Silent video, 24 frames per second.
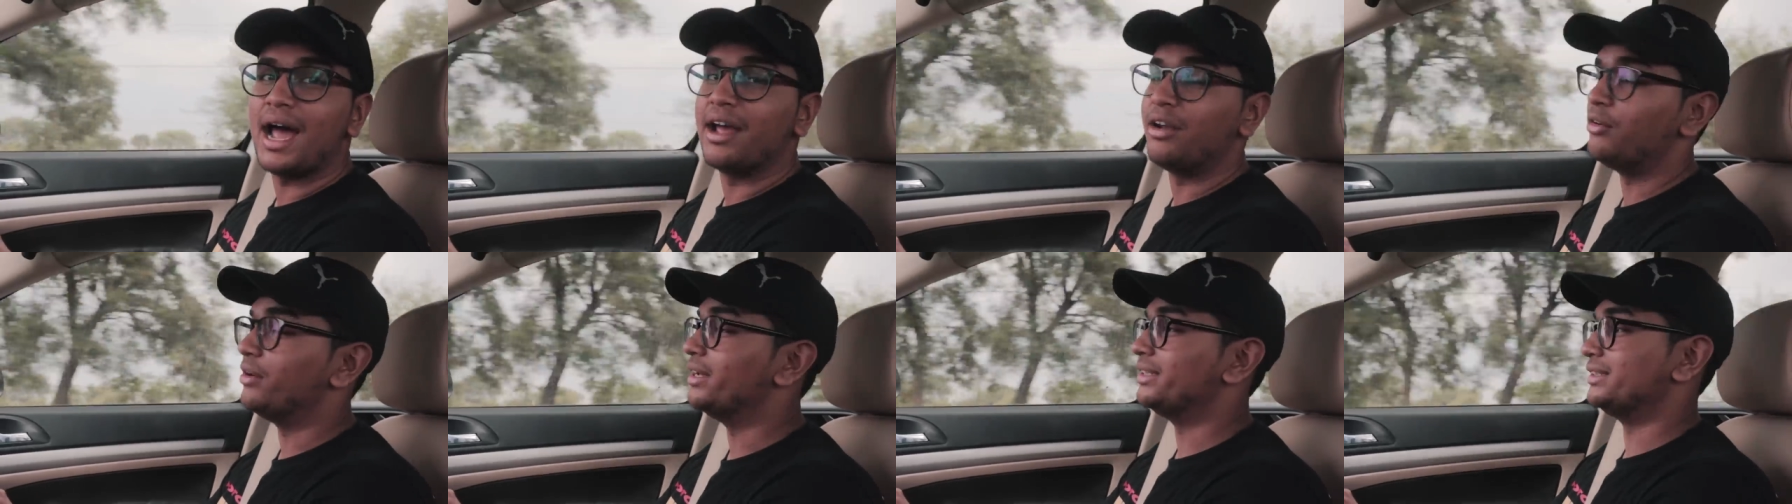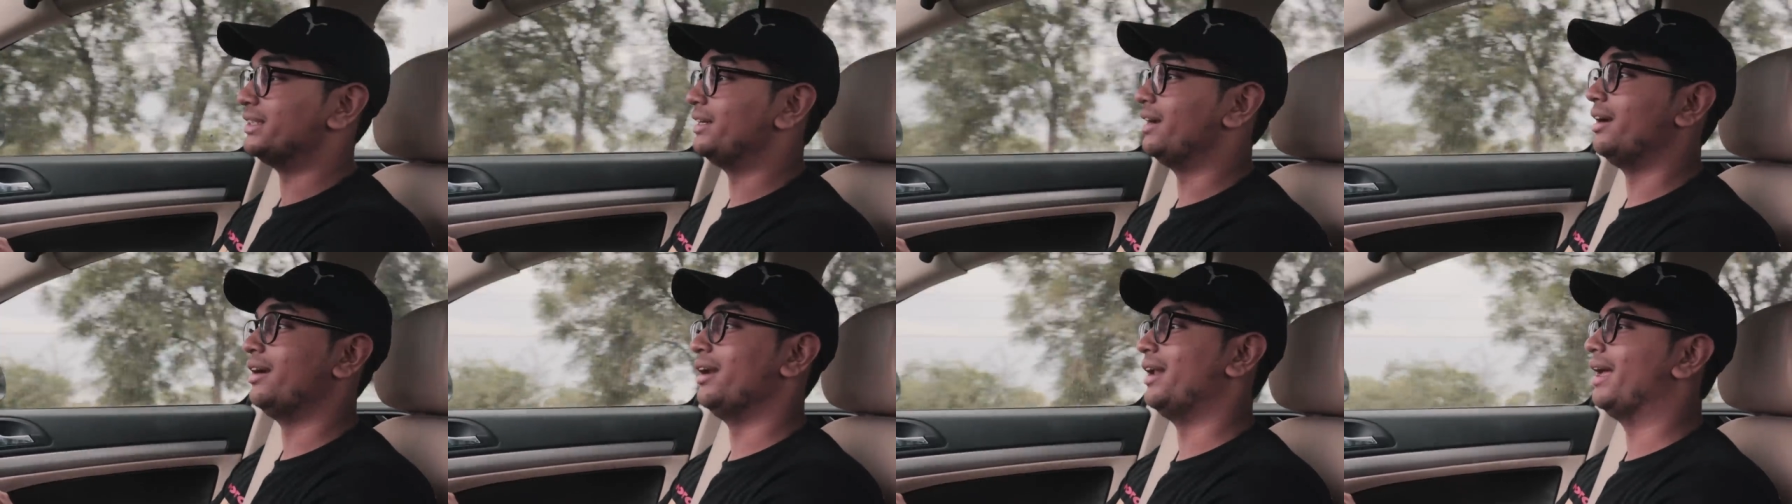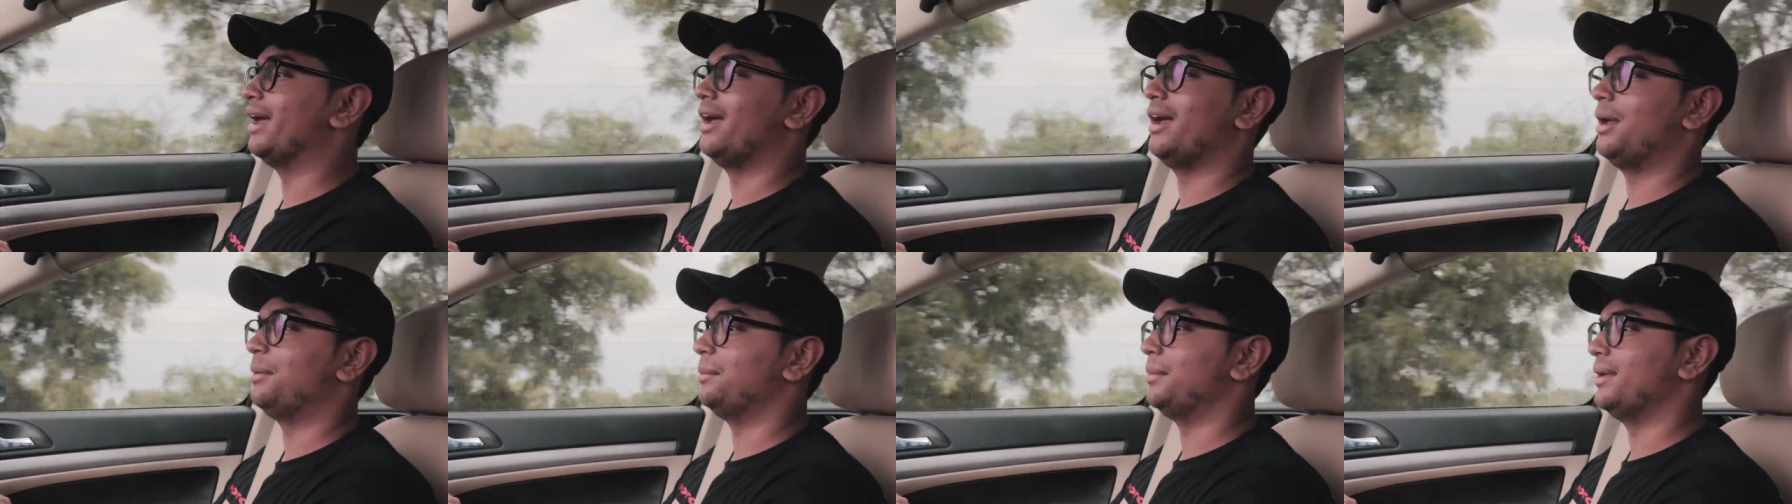highways in
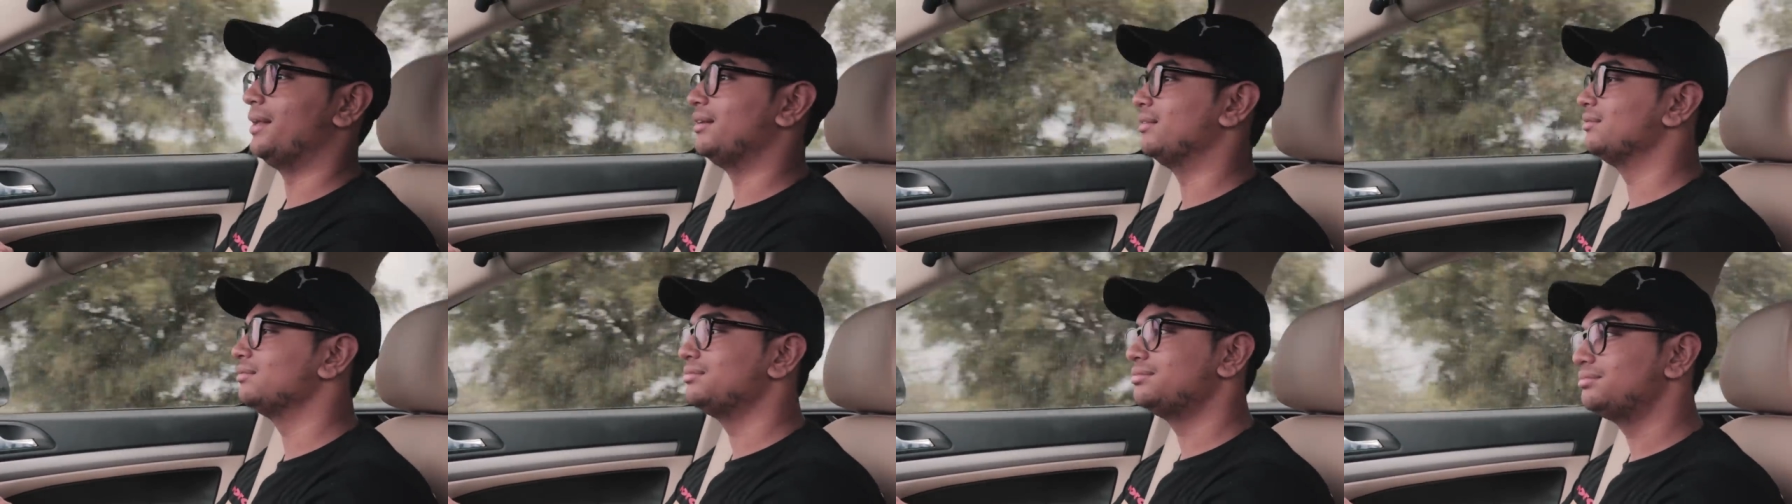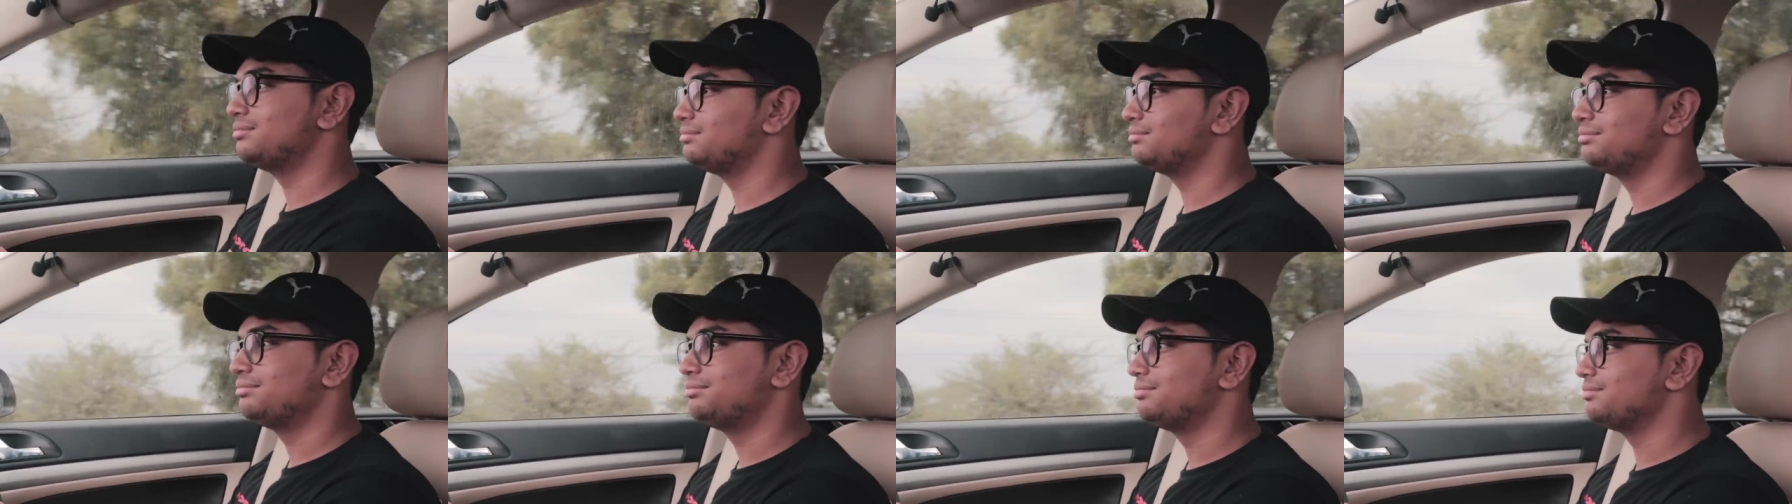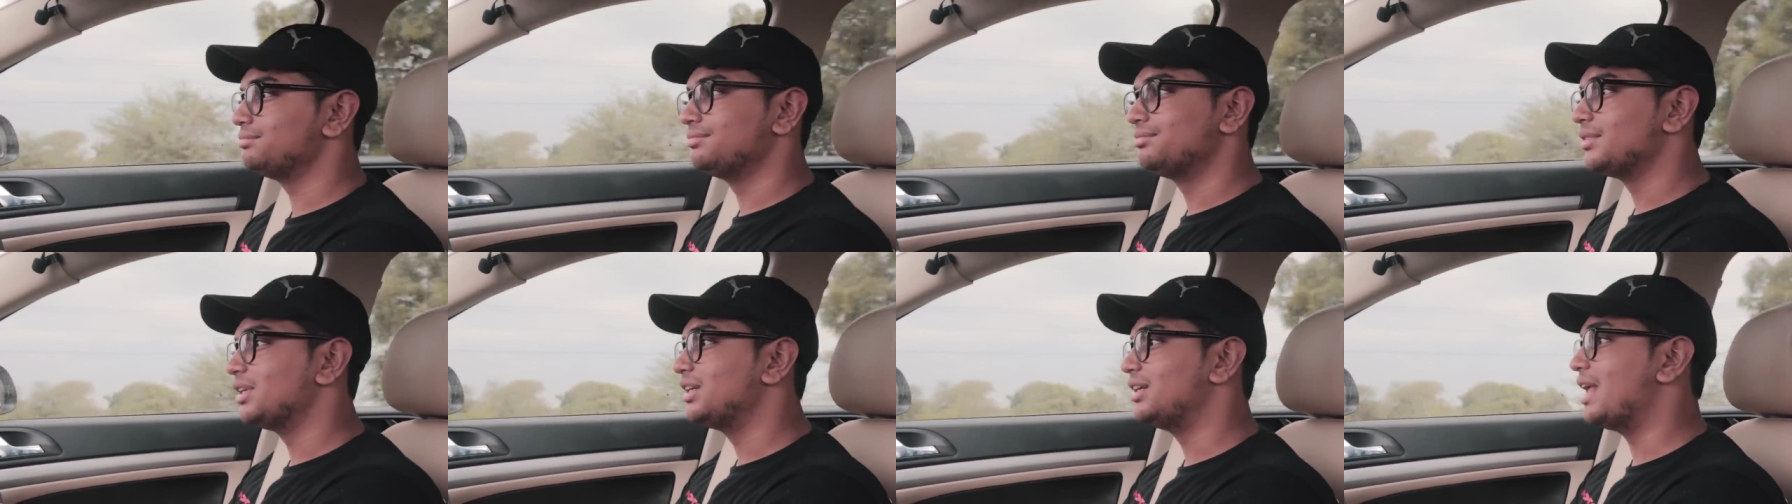India. I
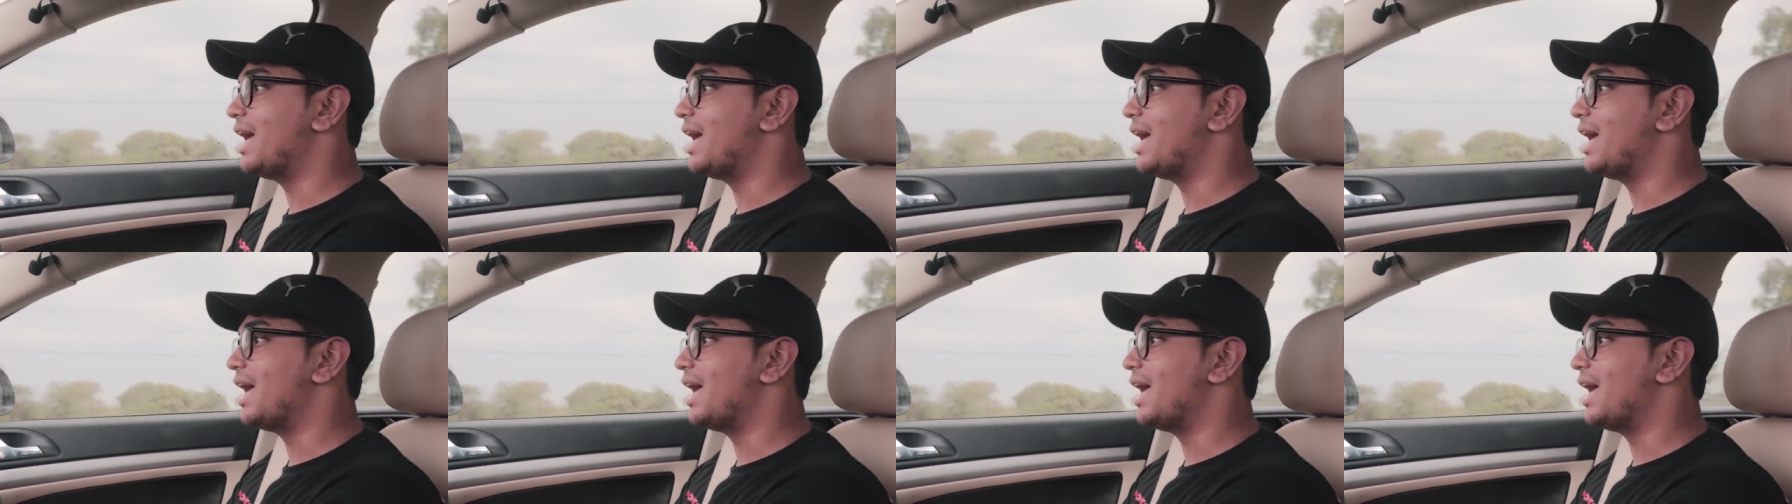mean,